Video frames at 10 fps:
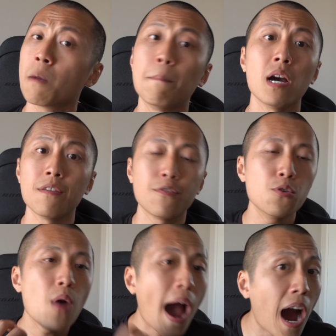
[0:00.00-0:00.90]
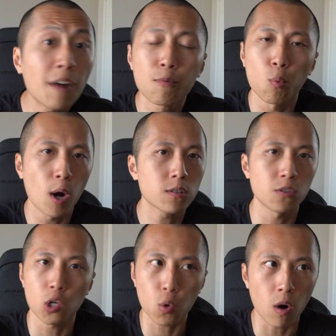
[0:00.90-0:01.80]
But if you have worked on
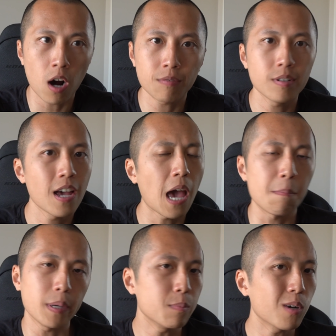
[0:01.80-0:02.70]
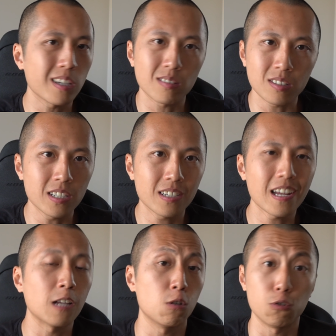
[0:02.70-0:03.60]
your craft and people can see it
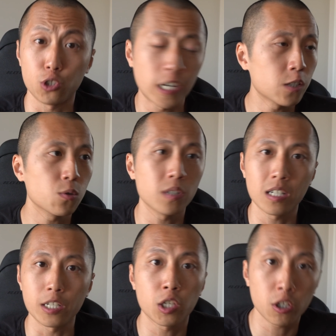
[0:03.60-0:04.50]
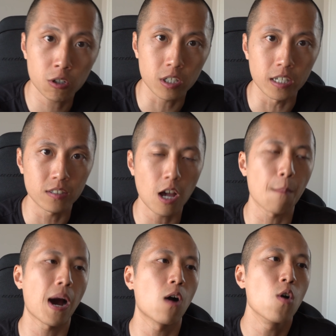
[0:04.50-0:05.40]
and you're genuinely curious
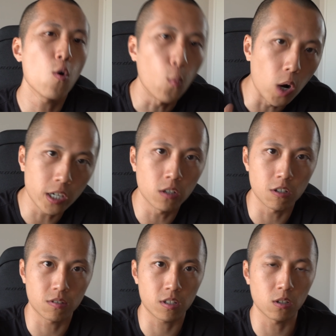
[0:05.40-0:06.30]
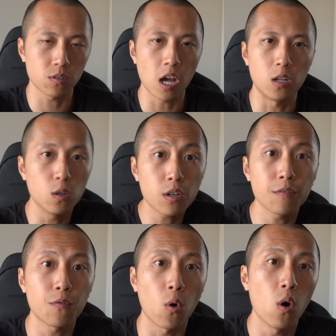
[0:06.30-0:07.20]
about working on your skills and looking
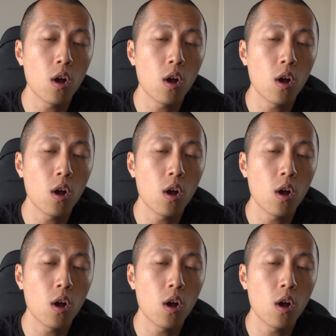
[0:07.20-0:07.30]
for